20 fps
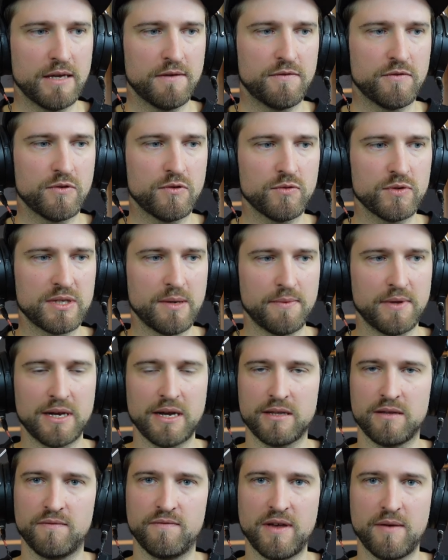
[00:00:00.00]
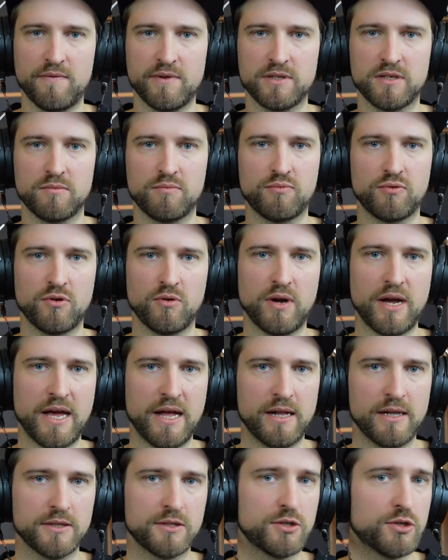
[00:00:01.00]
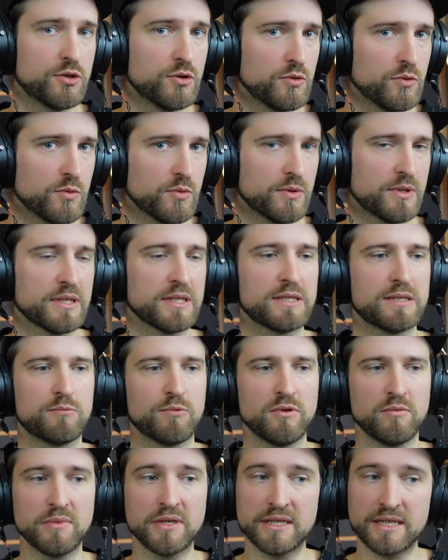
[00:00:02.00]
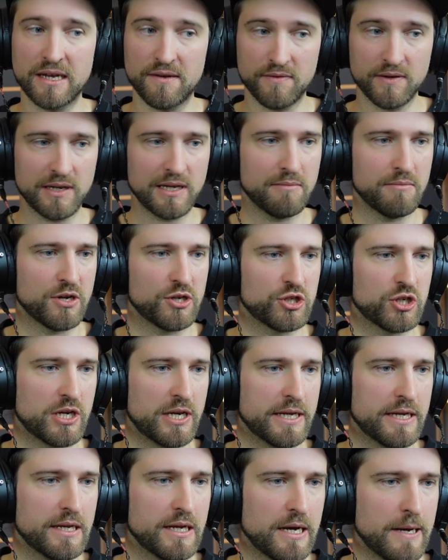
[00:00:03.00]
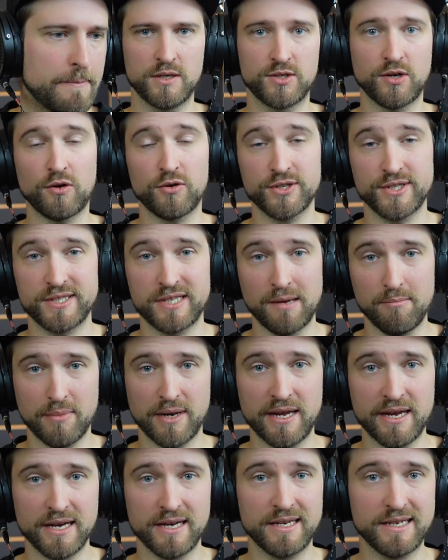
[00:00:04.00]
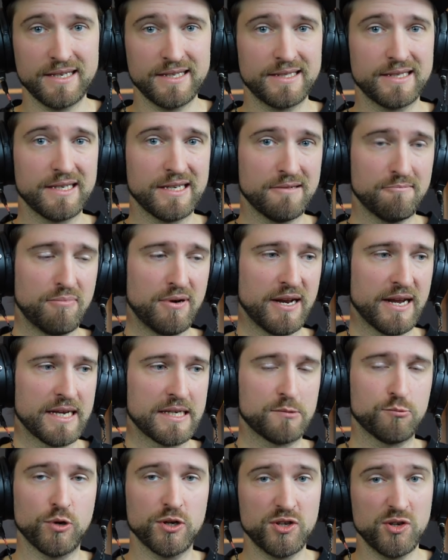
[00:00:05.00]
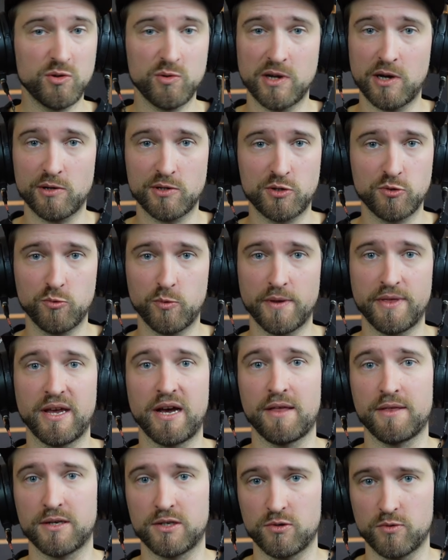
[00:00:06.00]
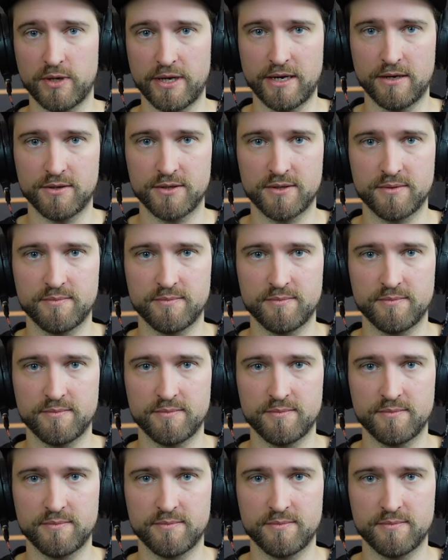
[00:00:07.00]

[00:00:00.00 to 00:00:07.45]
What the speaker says: If you use something like the FabFilter Pro L2, this will be definitely much cleaner. So our sub layer is in place. What do you now do with the other 2 layers?